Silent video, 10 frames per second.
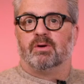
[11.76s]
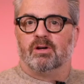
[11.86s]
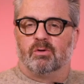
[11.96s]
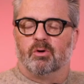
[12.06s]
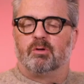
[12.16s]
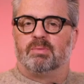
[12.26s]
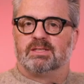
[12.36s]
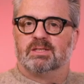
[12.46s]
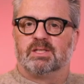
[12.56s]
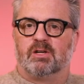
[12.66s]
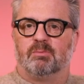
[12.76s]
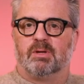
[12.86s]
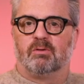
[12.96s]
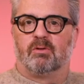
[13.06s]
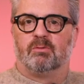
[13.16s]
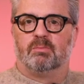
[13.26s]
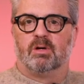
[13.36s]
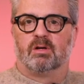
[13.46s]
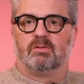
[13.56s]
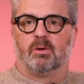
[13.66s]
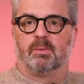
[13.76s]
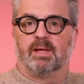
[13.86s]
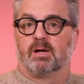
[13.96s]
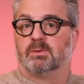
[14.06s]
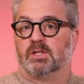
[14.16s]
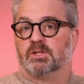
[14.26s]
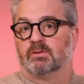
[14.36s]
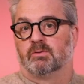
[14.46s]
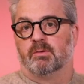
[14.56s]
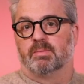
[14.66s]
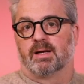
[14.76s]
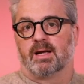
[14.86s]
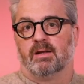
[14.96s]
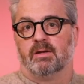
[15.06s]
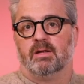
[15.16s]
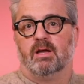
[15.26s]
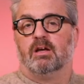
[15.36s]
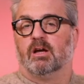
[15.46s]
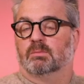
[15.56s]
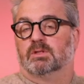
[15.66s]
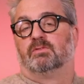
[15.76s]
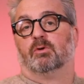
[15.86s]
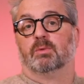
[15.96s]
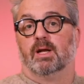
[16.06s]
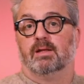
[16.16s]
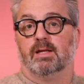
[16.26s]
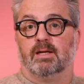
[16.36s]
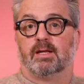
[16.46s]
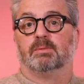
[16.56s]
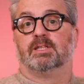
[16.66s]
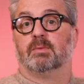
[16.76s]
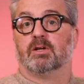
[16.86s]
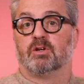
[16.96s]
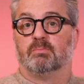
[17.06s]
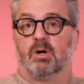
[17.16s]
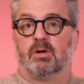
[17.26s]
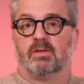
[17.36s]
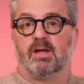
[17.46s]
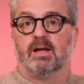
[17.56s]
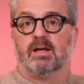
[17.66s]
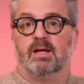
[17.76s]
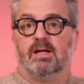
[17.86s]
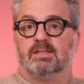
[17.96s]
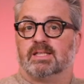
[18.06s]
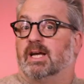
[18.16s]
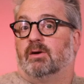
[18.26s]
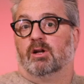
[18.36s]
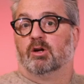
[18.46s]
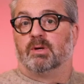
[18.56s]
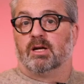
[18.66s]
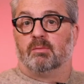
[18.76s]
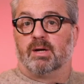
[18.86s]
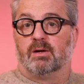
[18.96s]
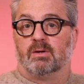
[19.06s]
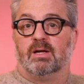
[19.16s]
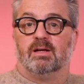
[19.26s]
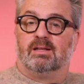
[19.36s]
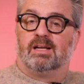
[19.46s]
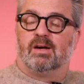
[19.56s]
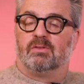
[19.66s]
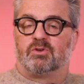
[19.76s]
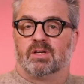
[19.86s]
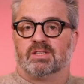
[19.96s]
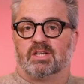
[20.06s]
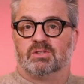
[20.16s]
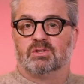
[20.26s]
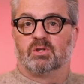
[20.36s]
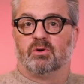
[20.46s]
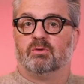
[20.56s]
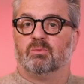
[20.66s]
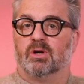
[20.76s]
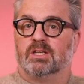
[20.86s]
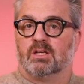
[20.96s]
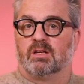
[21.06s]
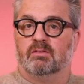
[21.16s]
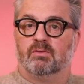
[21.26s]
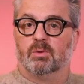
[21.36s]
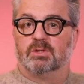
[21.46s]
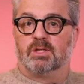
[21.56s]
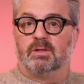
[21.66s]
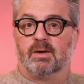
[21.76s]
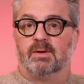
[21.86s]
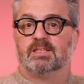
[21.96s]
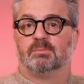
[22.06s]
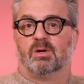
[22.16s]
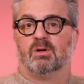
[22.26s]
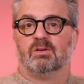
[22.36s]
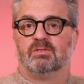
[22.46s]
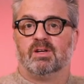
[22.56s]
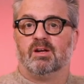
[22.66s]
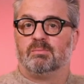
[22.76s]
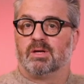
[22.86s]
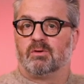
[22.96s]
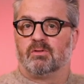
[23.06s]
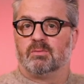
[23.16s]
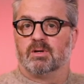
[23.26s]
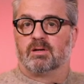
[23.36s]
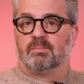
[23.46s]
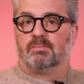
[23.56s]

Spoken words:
in our audit business here at Blick Rothenberg following the acquisition of Greenback Alan and was formerly the Deputy Managing Partner there, to hear a little bit about how the transaction's gone and what he's looking forward to now he's a part of Blick Rothenberg.